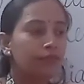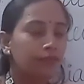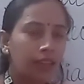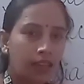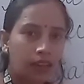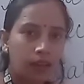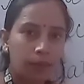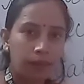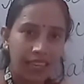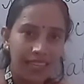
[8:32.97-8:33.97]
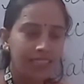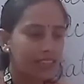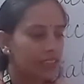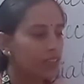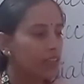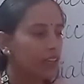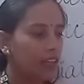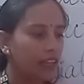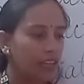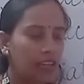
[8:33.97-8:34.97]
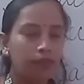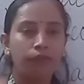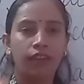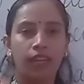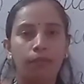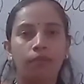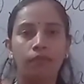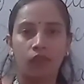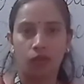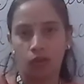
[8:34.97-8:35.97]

placed it in a flame